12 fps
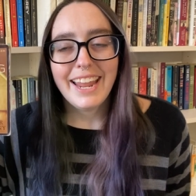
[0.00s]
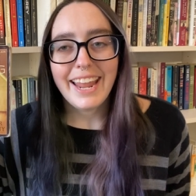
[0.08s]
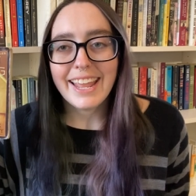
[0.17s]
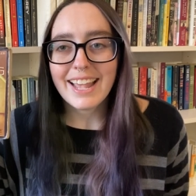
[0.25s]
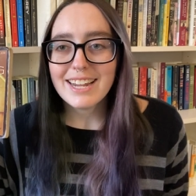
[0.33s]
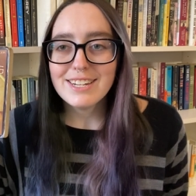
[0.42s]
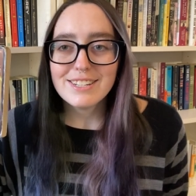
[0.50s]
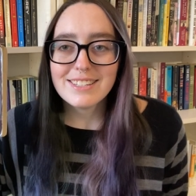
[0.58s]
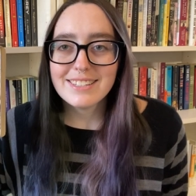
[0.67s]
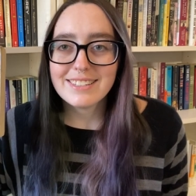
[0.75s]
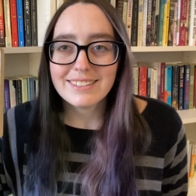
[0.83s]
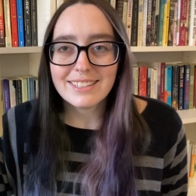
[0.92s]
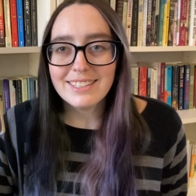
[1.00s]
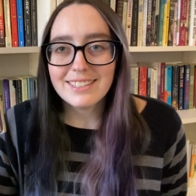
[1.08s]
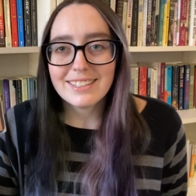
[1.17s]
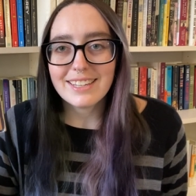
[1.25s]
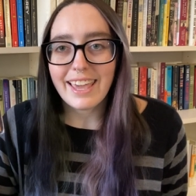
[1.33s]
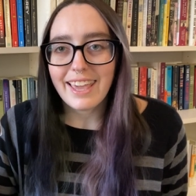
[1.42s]
And I just
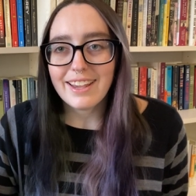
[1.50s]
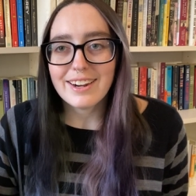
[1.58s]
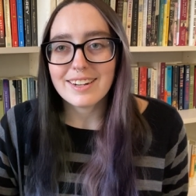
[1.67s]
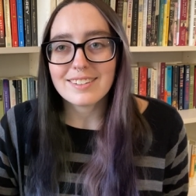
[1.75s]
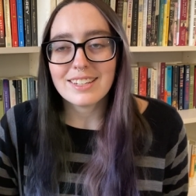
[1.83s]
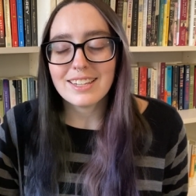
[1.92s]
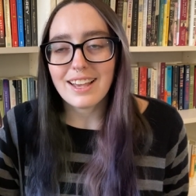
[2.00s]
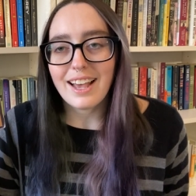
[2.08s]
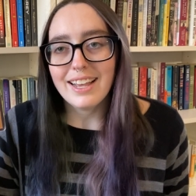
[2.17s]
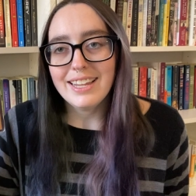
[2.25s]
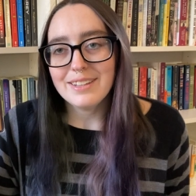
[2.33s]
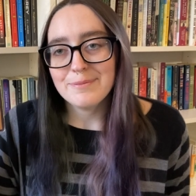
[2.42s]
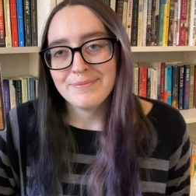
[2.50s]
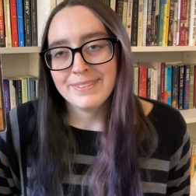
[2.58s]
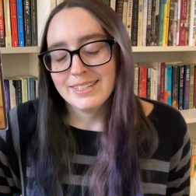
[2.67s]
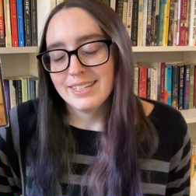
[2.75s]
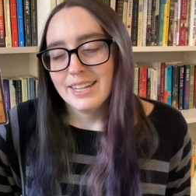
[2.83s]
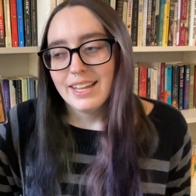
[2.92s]
didn't care. Like I
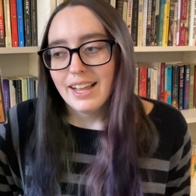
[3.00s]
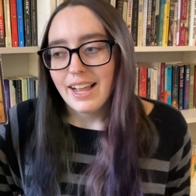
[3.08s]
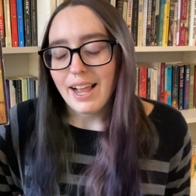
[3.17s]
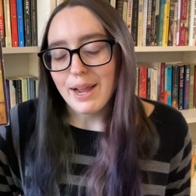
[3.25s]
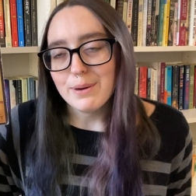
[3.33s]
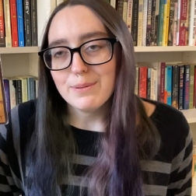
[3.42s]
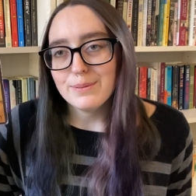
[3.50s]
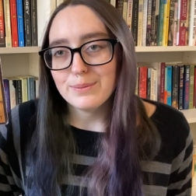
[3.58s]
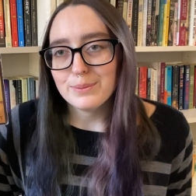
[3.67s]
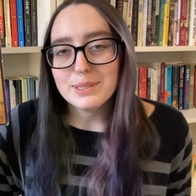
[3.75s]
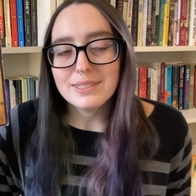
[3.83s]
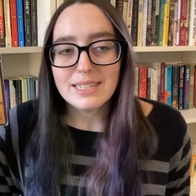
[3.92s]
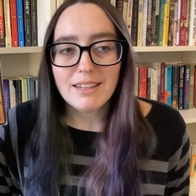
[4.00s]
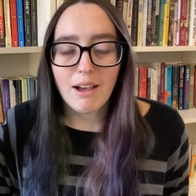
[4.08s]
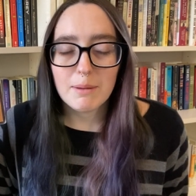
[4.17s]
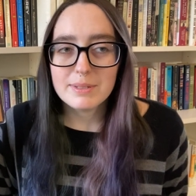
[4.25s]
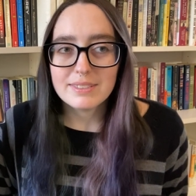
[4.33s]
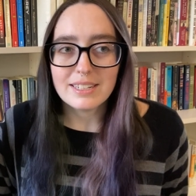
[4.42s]
I was the
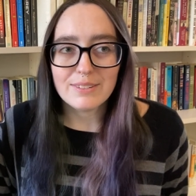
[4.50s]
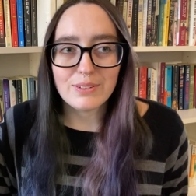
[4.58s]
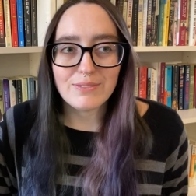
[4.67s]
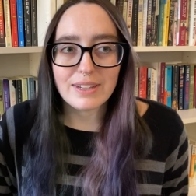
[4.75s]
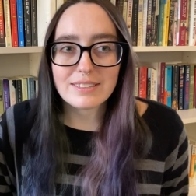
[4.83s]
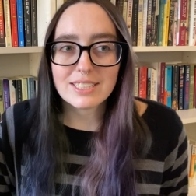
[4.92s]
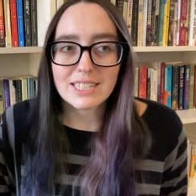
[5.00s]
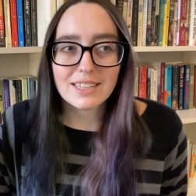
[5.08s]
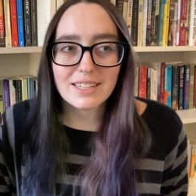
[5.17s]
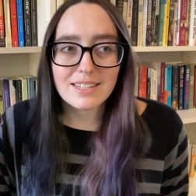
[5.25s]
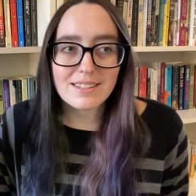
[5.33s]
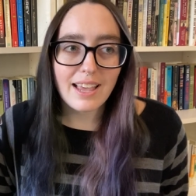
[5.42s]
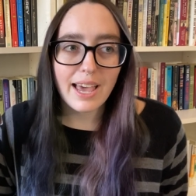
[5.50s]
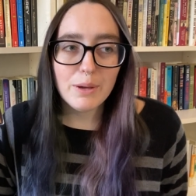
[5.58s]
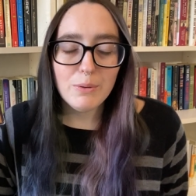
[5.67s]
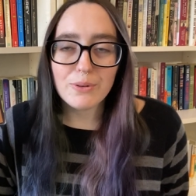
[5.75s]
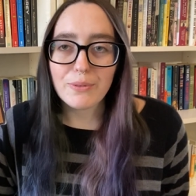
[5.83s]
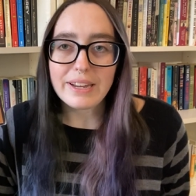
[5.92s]
opposite of invested in this. I
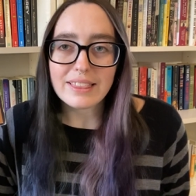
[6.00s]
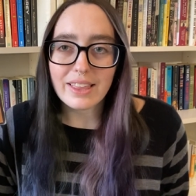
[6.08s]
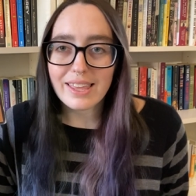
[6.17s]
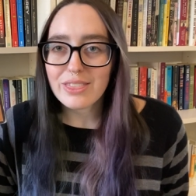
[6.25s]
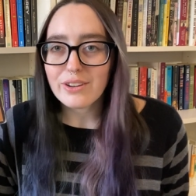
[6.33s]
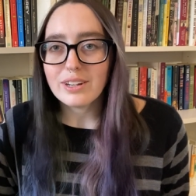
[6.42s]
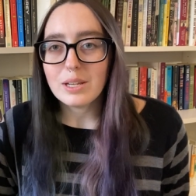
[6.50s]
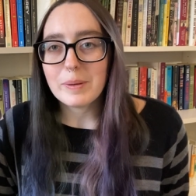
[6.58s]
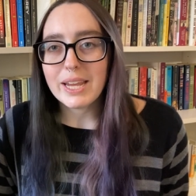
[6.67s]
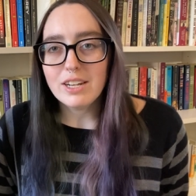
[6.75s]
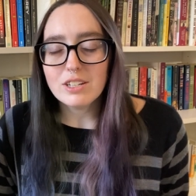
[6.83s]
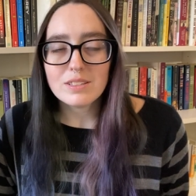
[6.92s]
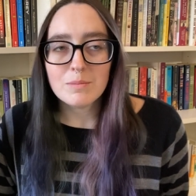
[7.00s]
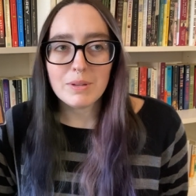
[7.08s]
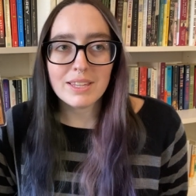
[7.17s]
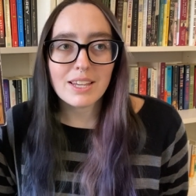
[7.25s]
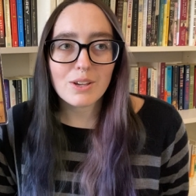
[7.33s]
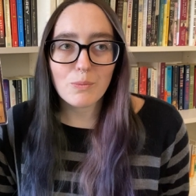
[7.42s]
would read like 30 pages and
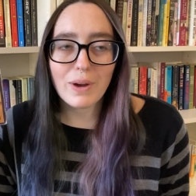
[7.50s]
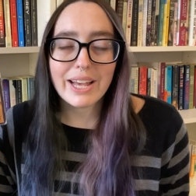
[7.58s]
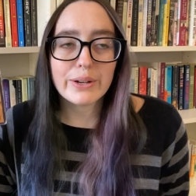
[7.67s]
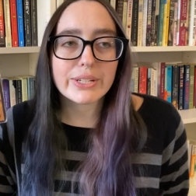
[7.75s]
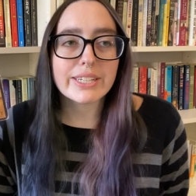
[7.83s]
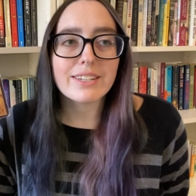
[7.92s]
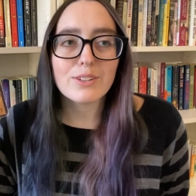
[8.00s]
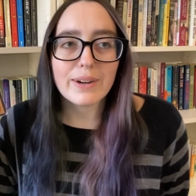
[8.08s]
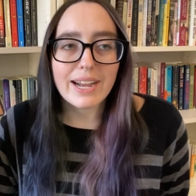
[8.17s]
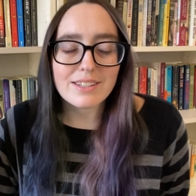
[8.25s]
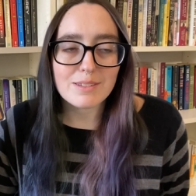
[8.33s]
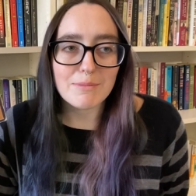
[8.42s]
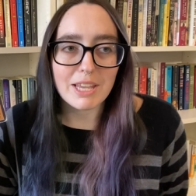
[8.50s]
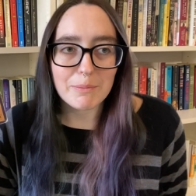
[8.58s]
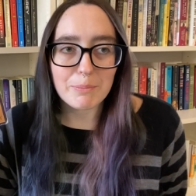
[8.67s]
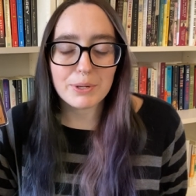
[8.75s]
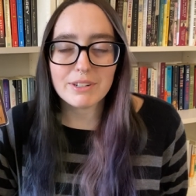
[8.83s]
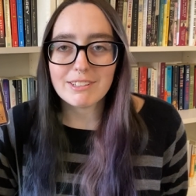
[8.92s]
be like, wow, congrats me
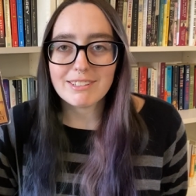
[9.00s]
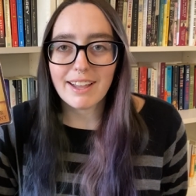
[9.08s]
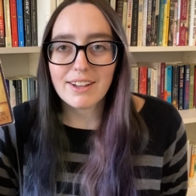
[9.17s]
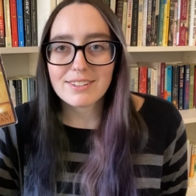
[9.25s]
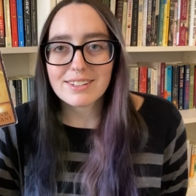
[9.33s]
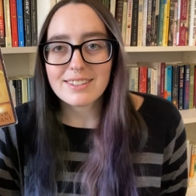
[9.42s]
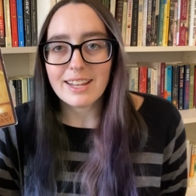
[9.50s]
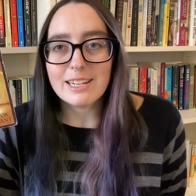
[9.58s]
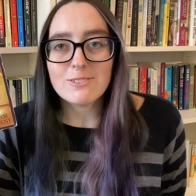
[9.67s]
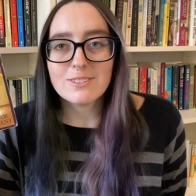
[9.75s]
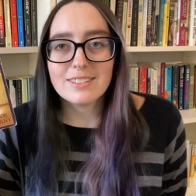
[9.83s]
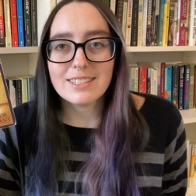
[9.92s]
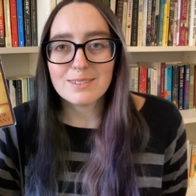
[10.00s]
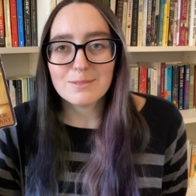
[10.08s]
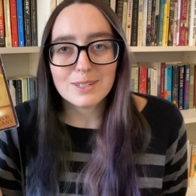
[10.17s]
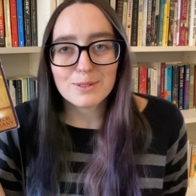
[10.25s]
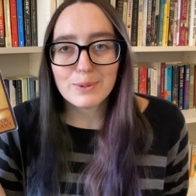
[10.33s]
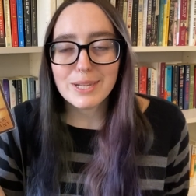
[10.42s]
and put it down because I just didn't
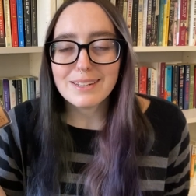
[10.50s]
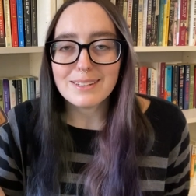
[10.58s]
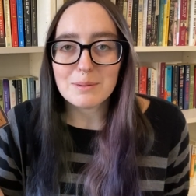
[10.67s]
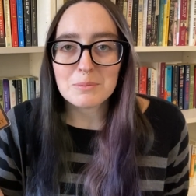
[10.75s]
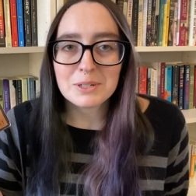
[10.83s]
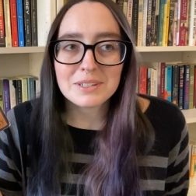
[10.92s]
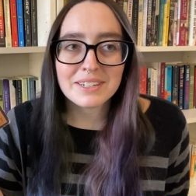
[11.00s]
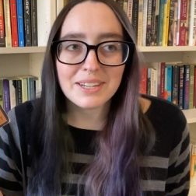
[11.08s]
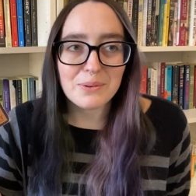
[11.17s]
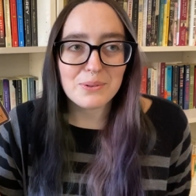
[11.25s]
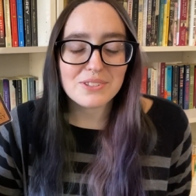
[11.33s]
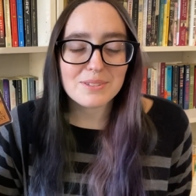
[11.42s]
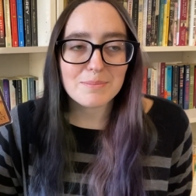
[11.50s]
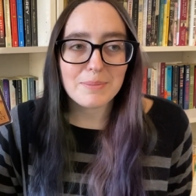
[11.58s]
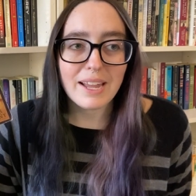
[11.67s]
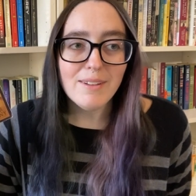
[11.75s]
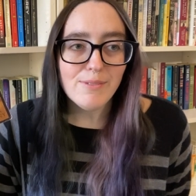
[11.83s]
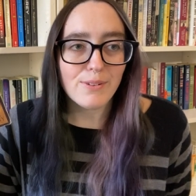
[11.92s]
want to read anymore. It was
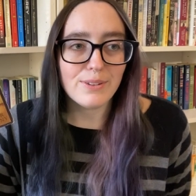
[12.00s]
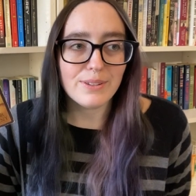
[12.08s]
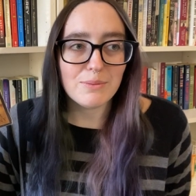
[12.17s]
painful.